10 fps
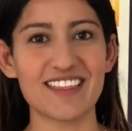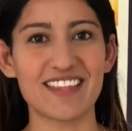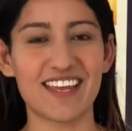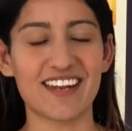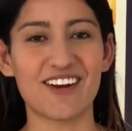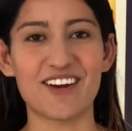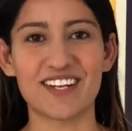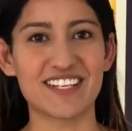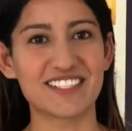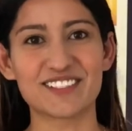than
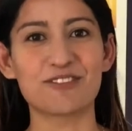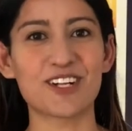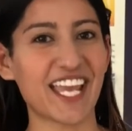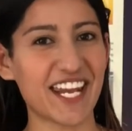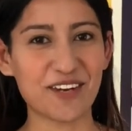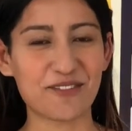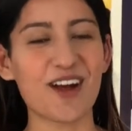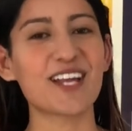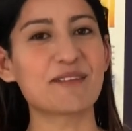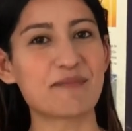on a volcanic
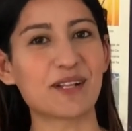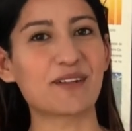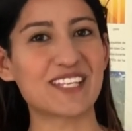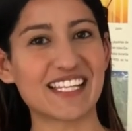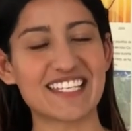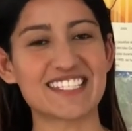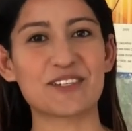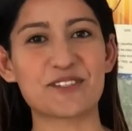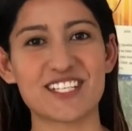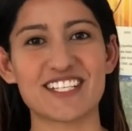rock in the middle of the
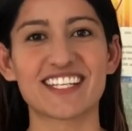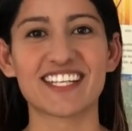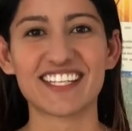Atlantic Ocean?